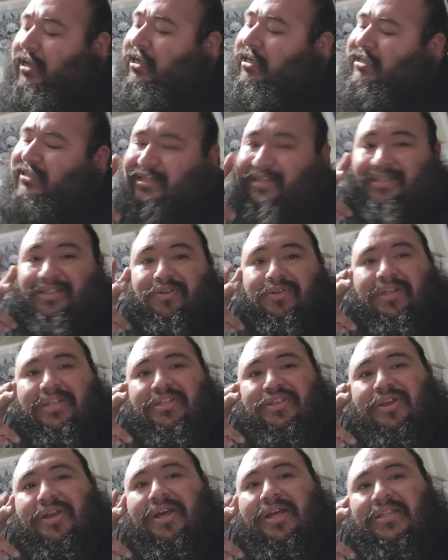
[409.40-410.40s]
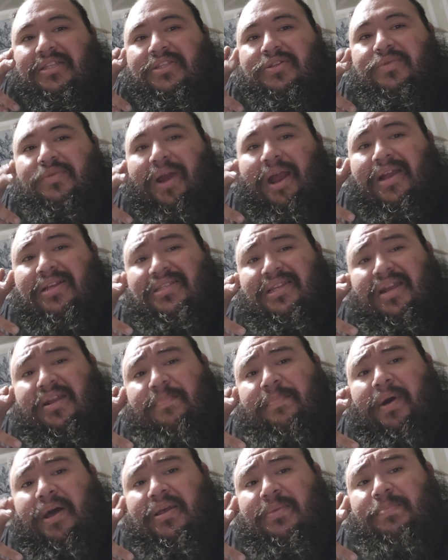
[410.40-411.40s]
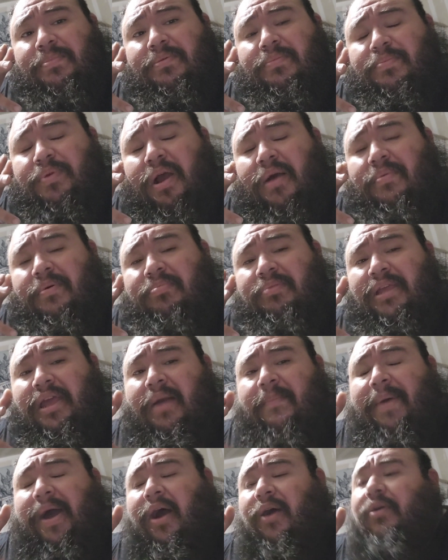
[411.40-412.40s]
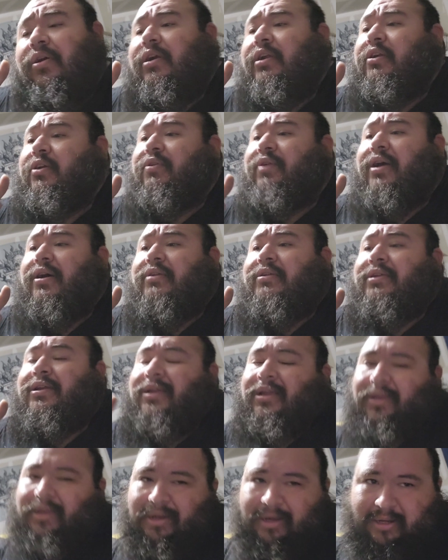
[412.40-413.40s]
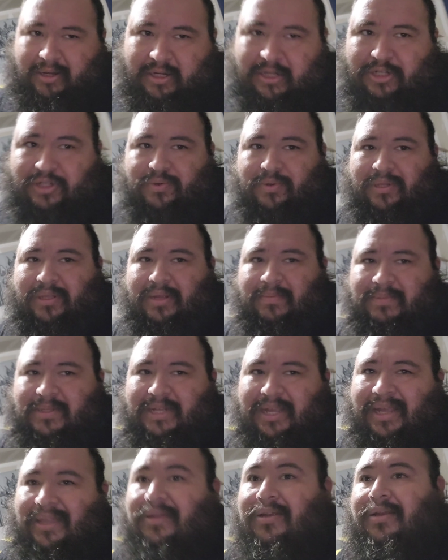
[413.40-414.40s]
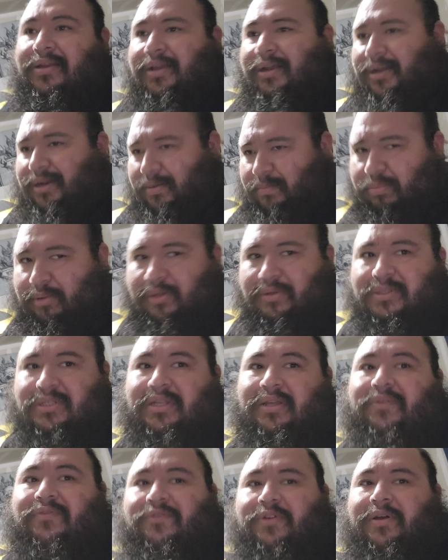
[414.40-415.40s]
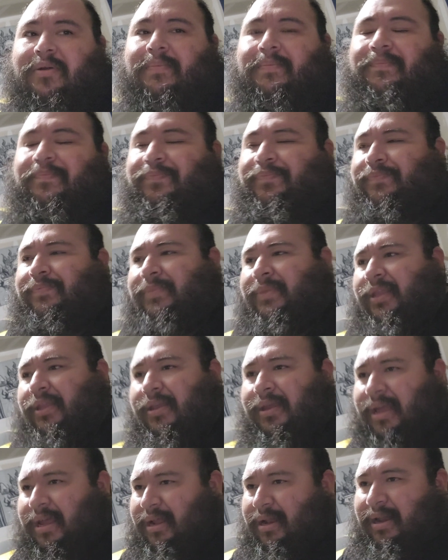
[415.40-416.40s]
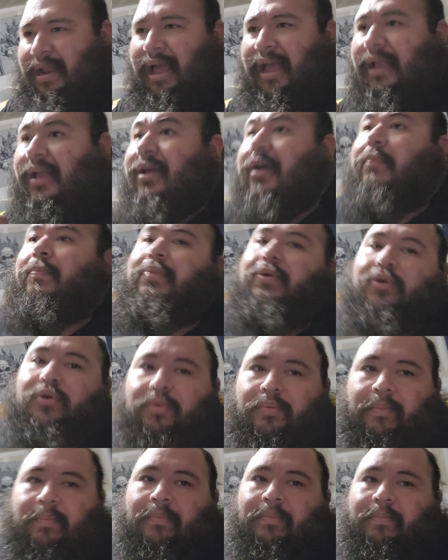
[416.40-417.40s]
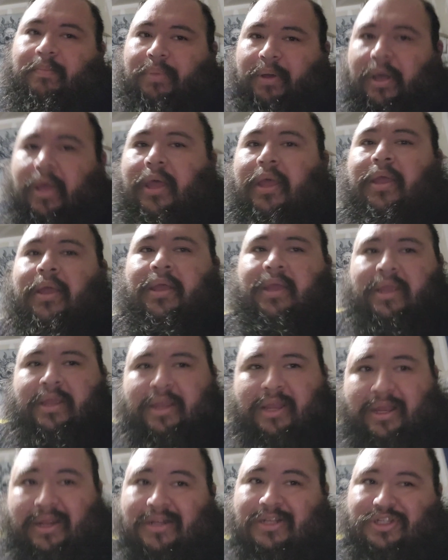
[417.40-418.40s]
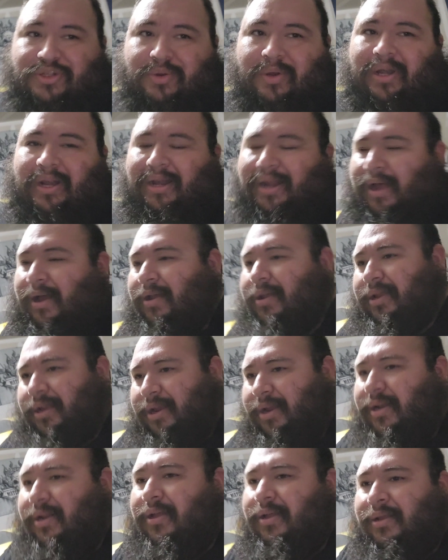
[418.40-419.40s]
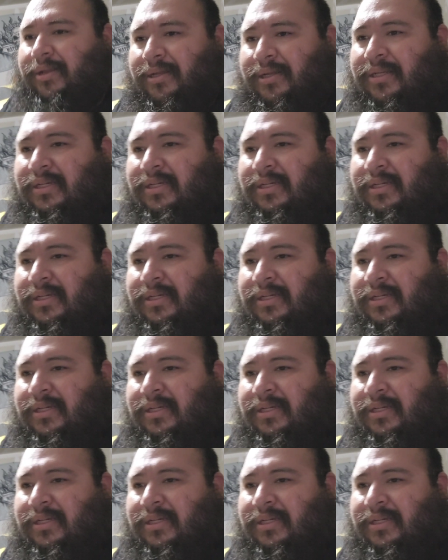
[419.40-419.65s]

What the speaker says: Because as soon as you cut two wires that are probably a power and a ground, you're going to short them together and you're going to blow stuff up. Not kaboom, but you're going to short it out. You're going to